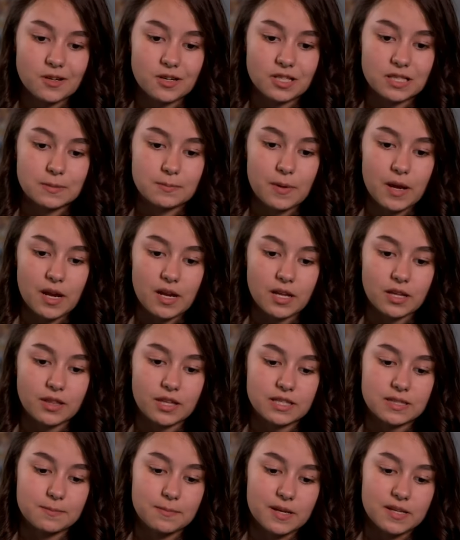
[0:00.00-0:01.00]
on expanding,
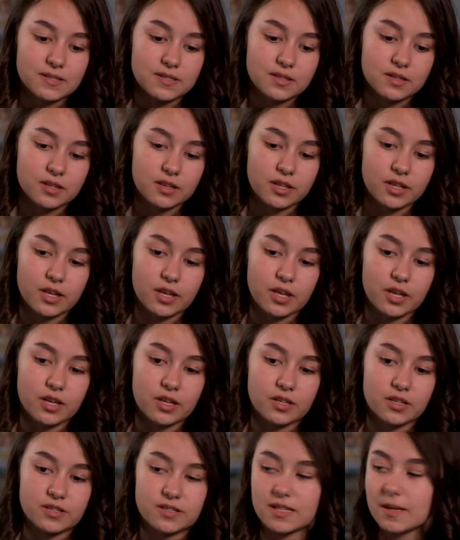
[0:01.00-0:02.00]
that's
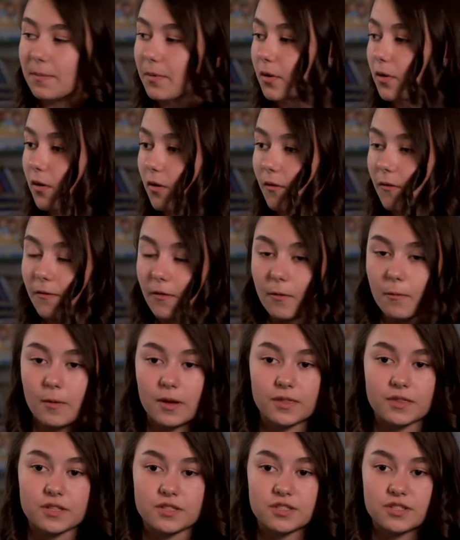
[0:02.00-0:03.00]
basically typical for
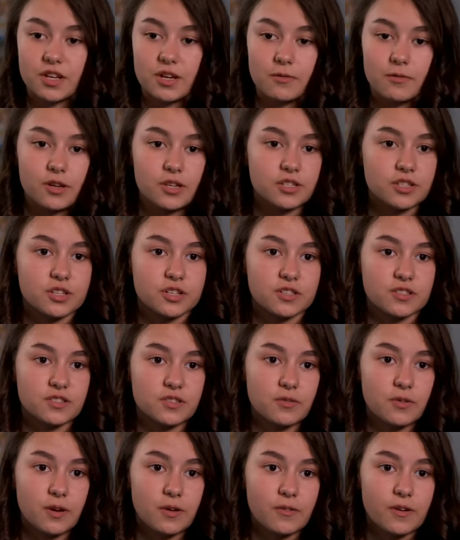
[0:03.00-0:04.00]
what this generation is
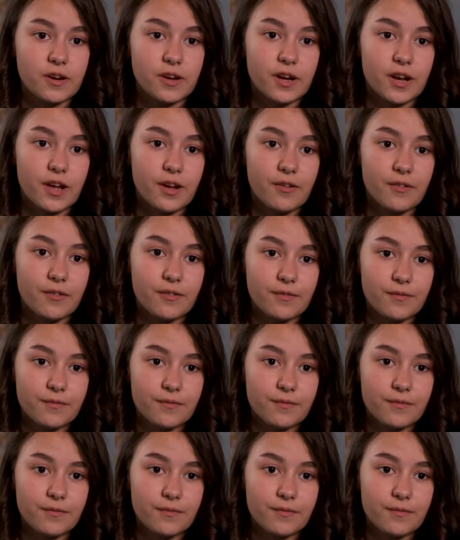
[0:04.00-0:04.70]
doing right now.